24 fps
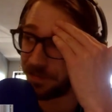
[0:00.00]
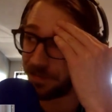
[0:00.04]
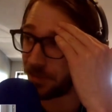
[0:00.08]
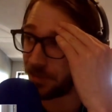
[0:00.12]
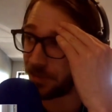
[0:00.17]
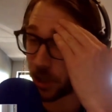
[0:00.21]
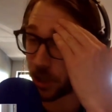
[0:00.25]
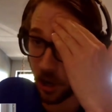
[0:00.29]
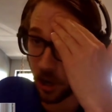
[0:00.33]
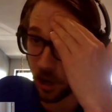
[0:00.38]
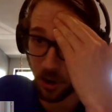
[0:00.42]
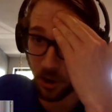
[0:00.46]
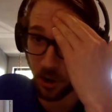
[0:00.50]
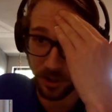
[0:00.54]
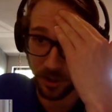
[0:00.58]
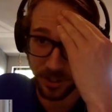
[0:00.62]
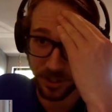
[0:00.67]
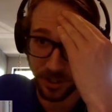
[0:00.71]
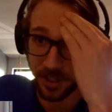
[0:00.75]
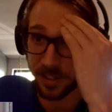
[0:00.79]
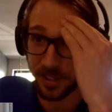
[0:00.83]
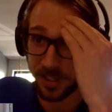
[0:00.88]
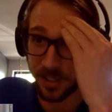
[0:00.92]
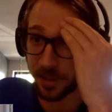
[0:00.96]
So
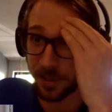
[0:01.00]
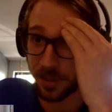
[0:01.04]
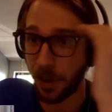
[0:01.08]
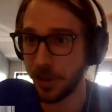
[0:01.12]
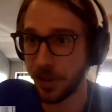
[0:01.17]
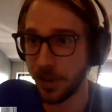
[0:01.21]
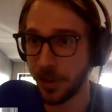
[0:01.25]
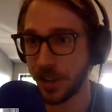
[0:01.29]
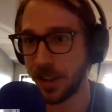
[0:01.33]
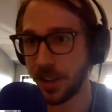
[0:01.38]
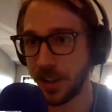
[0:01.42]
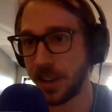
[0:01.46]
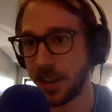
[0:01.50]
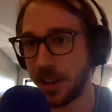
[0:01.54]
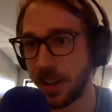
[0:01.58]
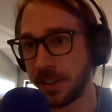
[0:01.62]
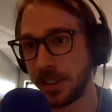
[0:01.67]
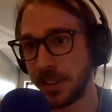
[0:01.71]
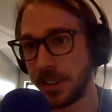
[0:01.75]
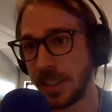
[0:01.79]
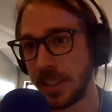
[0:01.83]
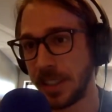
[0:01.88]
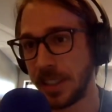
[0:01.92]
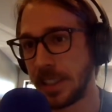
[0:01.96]
it's probably
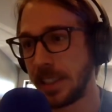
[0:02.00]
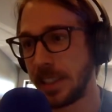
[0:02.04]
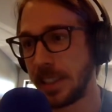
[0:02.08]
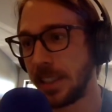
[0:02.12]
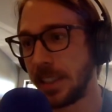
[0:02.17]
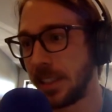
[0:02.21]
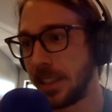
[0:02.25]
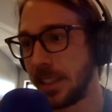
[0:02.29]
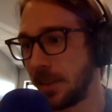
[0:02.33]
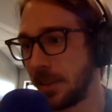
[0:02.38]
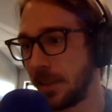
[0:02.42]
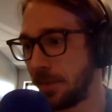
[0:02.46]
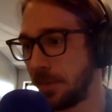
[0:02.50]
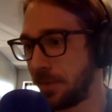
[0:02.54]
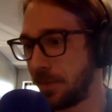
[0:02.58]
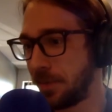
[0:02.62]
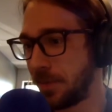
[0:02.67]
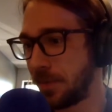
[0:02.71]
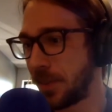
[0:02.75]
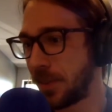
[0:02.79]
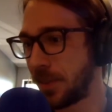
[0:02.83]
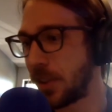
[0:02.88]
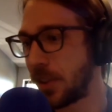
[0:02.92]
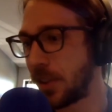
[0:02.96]

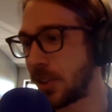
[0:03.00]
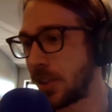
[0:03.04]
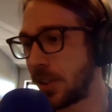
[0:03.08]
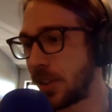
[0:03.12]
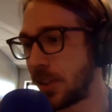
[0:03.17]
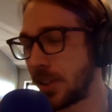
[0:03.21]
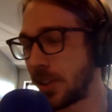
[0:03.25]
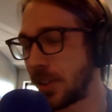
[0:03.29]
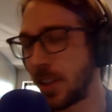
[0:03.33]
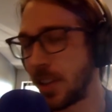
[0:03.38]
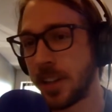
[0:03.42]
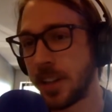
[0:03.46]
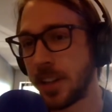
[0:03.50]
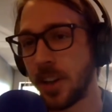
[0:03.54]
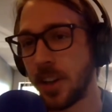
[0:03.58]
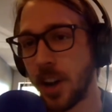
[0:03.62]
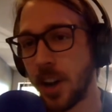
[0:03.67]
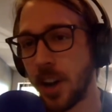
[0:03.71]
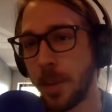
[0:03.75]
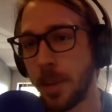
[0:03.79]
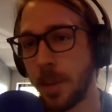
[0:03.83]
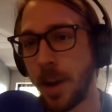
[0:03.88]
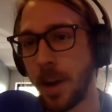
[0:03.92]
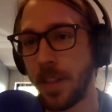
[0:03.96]
there's a lot of
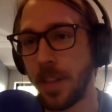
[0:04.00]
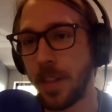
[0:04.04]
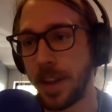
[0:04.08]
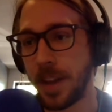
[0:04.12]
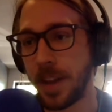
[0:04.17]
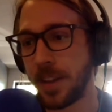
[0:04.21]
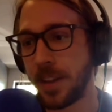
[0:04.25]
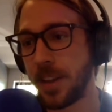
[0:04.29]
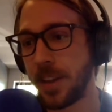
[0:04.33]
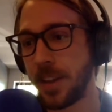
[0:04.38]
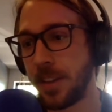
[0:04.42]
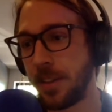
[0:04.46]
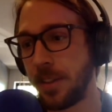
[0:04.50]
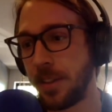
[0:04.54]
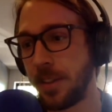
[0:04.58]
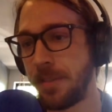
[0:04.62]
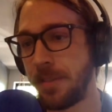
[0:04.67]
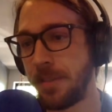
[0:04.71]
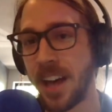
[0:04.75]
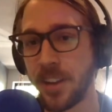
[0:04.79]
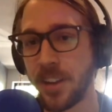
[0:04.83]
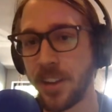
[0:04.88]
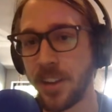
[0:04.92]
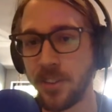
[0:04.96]
talk about like the
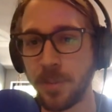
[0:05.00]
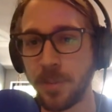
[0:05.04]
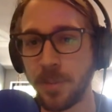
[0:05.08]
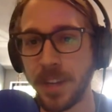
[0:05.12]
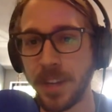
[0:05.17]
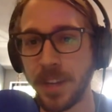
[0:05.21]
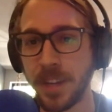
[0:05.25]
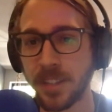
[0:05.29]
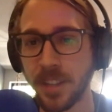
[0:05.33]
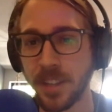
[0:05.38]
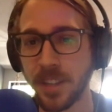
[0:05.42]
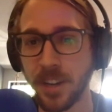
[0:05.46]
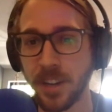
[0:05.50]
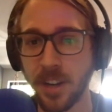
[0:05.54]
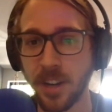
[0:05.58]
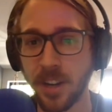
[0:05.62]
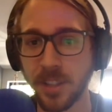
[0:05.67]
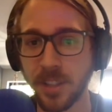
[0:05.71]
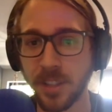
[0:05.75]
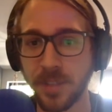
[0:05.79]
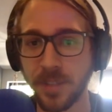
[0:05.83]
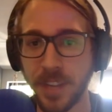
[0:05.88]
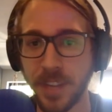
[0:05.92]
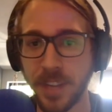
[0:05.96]
value of base layer
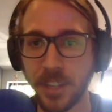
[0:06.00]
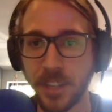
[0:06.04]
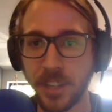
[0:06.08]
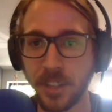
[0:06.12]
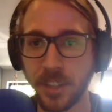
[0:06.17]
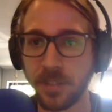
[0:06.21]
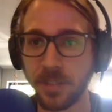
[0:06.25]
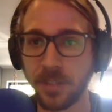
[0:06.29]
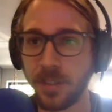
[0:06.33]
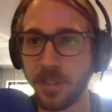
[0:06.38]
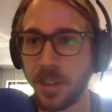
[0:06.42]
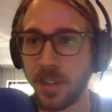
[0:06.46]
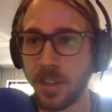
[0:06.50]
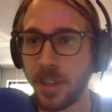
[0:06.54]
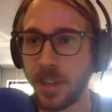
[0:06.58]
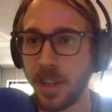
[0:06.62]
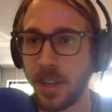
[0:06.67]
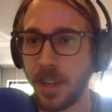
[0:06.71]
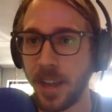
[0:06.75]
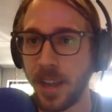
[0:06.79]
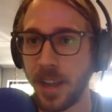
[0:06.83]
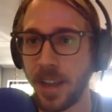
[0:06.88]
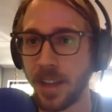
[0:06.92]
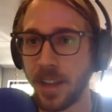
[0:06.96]
ossification,
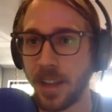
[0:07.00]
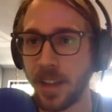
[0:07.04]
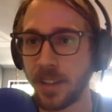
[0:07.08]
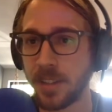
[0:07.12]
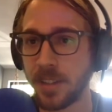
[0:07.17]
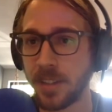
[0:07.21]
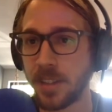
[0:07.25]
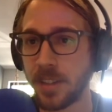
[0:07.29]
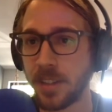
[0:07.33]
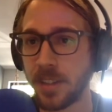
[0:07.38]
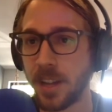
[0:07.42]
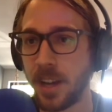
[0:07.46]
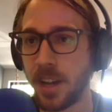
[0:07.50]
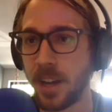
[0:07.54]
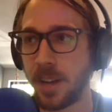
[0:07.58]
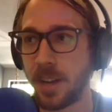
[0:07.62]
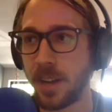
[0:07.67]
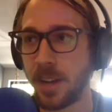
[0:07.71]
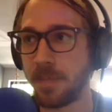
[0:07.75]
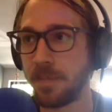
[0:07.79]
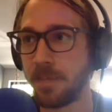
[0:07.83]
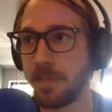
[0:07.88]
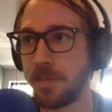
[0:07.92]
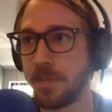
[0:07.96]
and
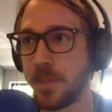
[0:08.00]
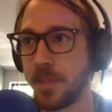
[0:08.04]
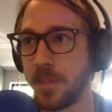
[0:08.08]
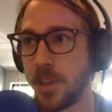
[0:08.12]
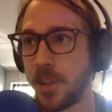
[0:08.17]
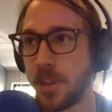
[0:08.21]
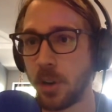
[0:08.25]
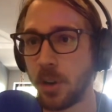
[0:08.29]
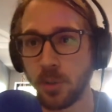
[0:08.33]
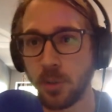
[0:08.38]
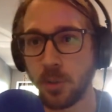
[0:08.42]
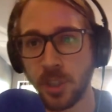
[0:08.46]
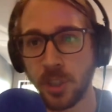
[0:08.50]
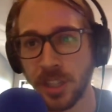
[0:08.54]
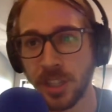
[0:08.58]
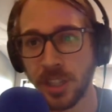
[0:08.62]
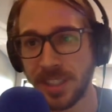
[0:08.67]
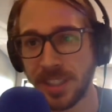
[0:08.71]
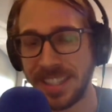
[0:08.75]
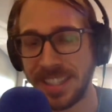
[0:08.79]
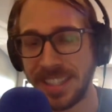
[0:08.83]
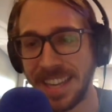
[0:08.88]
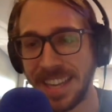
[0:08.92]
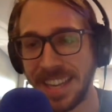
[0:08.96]

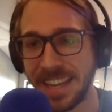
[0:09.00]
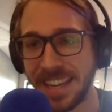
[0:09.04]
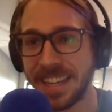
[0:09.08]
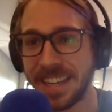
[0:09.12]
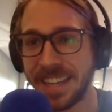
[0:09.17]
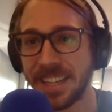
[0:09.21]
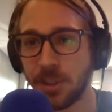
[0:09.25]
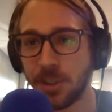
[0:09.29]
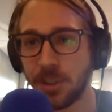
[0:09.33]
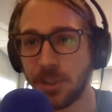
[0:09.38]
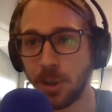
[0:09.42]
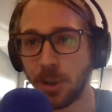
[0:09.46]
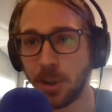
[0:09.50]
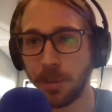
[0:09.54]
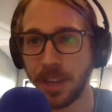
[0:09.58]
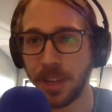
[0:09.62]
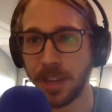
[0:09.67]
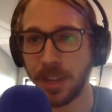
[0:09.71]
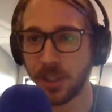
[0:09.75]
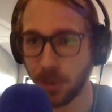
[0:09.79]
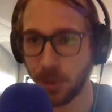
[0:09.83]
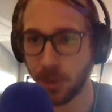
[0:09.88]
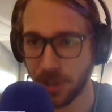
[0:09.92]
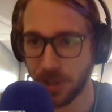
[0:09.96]
just getting it to a
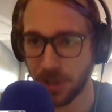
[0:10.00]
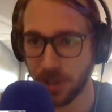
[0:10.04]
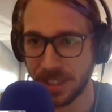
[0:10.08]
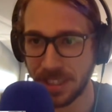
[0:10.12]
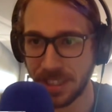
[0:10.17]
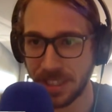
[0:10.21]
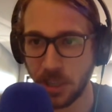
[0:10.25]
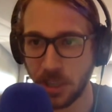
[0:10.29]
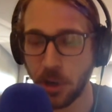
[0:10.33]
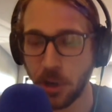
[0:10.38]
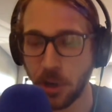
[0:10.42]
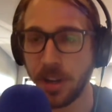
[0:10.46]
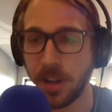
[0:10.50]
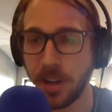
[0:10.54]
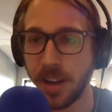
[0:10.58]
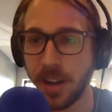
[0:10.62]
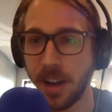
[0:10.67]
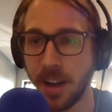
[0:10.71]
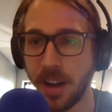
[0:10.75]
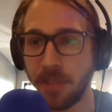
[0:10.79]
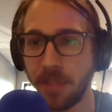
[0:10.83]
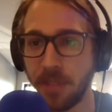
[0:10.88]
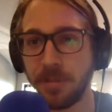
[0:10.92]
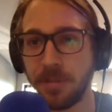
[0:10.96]
place where it is good
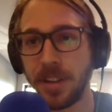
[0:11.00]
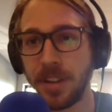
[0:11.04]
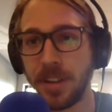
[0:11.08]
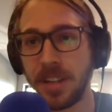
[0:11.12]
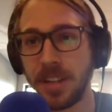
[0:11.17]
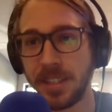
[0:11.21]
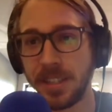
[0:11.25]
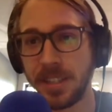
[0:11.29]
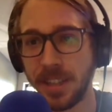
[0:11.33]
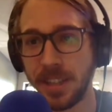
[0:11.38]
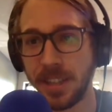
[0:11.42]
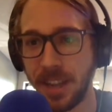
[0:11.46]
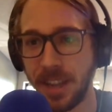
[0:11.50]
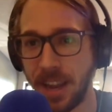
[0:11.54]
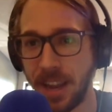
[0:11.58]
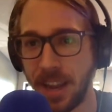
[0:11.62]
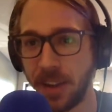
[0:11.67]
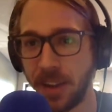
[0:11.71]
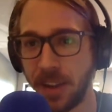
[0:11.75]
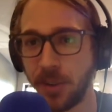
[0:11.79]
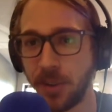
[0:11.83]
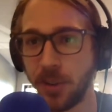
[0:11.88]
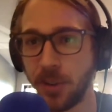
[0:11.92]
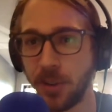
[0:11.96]
enough to
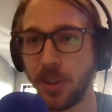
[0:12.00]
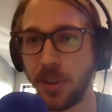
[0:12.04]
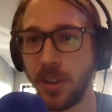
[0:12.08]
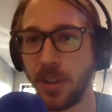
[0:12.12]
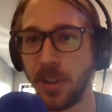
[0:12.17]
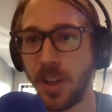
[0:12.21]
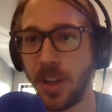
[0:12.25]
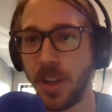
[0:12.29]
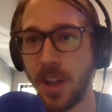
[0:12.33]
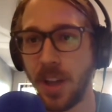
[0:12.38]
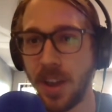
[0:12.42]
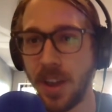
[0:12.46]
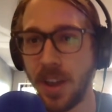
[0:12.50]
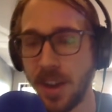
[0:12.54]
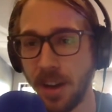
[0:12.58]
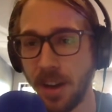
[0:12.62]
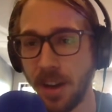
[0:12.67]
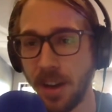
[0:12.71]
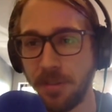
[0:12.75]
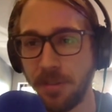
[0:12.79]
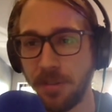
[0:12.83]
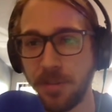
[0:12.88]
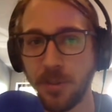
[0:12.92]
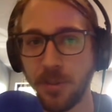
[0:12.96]
handle
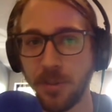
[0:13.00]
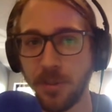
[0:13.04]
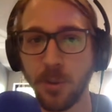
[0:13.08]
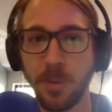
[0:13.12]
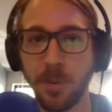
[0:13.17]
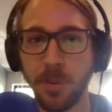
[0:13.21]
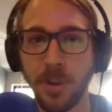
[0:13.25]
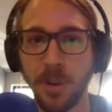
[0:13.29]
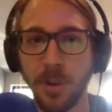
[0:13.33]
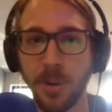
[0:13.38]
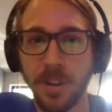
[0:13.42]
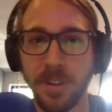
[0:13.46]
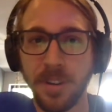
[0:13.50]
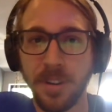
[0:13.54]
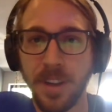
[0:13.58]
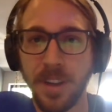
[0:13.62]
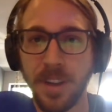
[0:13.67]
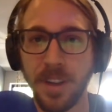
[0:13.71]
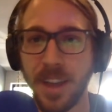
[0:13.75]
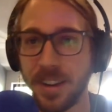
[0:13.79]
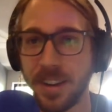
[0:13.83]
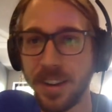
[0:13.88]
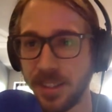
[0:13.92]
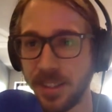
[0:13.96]
enough throughput
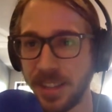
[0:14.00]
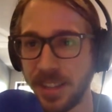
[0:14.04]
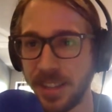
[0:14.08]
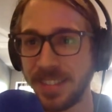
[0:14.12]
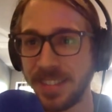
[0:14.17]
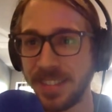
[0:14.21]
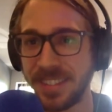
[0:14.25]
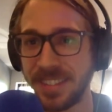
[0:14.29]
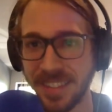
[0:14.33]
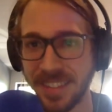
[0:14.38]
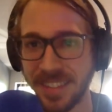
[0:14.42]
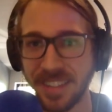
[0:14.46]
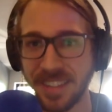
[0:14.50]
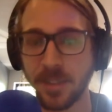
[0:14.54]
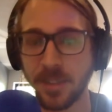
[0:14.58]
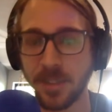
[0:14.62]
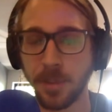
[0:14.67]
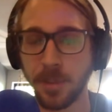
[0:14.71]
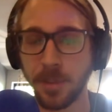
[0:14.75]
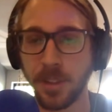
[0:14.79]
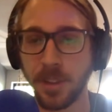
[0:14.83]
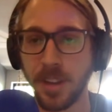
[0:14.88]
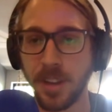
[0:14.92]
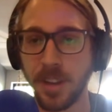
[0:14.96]
and it's
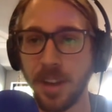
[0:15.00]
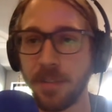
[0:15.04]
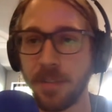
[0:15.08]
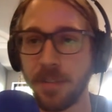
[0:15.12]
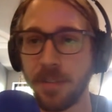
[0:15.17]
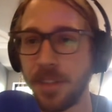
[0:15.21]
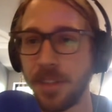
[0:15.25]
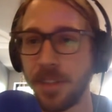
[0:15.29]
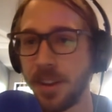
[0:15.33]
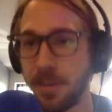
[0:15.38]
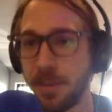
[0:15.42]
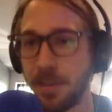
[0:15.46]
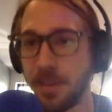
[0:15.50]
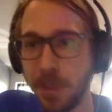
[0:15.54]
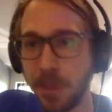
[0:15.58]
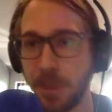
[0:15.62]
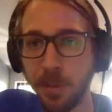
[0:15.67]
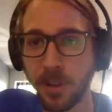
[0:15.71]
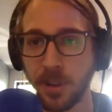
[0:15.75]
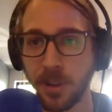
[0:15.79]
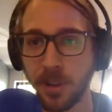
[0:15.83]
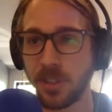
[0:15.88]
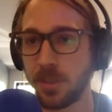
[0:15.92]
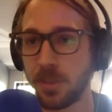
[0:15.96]
extensible enough that
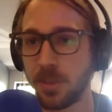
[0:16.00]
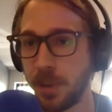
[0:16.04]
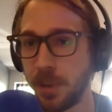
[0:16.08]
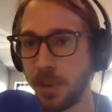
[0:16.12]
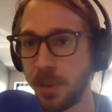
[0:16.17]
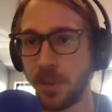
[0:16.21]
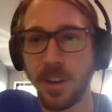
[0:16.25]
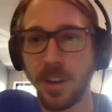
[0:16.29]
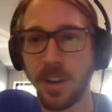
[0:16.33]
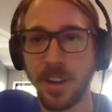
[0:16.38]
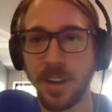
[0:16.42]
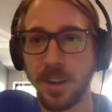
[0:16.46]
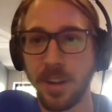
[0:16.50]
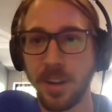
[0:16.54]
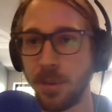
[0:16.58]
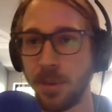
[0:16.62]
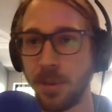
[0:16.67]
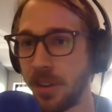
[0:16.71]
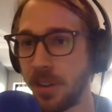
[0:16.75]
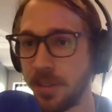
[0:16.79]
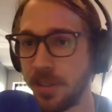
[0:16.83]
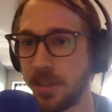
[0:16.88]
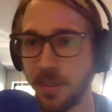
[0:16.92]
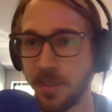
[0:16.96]
people can just build on it, and we
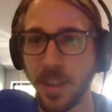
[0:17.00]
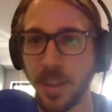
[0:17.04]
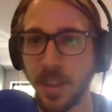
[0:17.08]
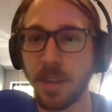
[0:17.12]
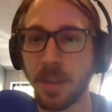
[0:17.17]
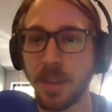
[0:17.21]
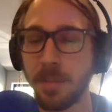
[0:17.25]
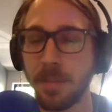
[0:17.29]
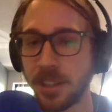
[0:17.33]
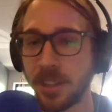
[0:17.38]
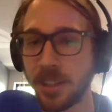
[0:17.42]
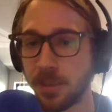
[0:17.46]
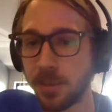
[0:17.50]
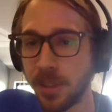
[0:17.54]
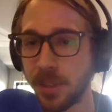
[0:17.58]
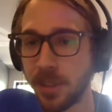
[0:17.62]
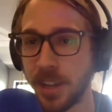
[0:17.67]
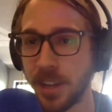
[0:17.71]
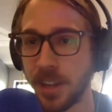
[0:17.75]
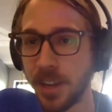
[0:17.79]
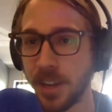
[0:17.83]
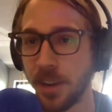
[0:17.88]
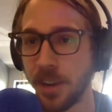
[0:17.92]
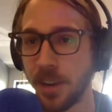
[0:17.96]
don't have to like mess with
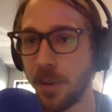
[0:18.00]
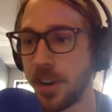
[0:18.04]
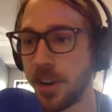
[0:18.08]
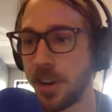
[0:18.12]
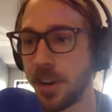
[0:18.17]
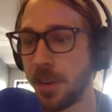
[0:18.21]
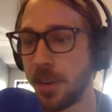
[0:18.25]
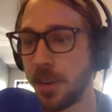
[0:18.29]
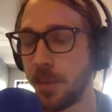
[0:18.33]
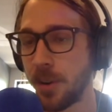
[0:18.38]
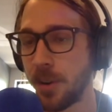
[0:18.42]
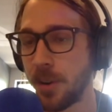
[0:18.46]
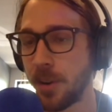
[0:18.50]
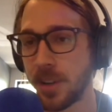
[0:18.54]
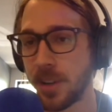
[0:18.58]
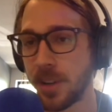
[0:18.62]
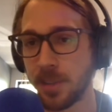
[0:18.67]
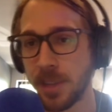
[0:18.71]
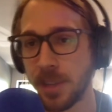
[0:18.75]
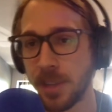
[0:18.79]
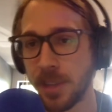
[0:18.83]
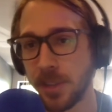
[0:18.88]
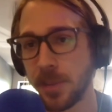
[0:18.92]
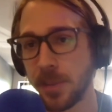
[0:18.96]
layer 1 anymore,
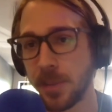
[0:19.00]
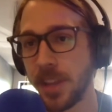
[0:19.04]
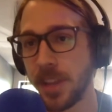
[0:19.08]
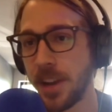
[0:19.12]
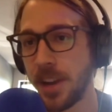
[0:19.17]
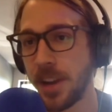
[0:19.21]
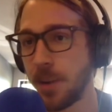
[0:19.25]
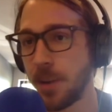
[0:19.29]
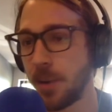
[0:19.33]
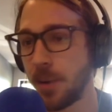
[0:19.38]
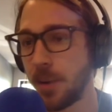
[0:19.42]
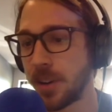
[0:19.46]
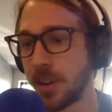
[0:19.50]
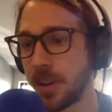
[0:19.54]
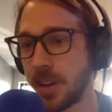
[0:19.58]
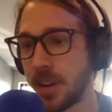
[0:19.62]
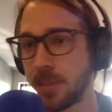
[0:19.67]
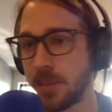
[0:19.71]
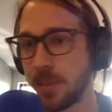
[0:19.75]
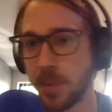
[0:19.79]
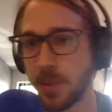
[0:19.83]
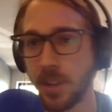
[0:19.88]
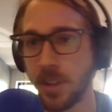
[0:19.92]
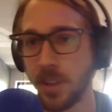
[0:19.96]
because messing with layer 1
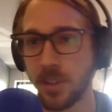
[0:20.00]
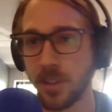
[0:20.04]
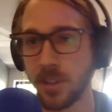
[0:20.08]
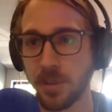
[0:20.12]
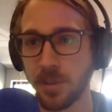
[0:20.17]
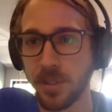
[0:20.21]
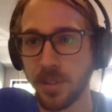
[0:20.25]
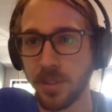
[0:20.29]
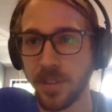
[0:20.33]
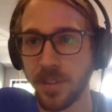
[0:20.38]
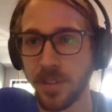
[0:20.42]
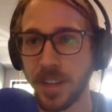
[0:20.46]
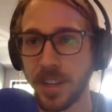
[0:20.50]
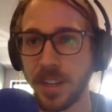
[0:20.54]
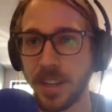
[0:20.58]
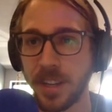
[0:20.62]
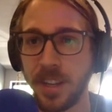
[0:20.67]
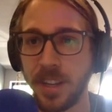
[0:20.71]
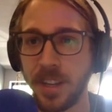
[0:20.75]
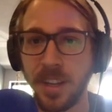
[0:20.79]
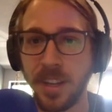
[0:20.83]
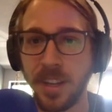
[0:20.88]
comes with all sorts of like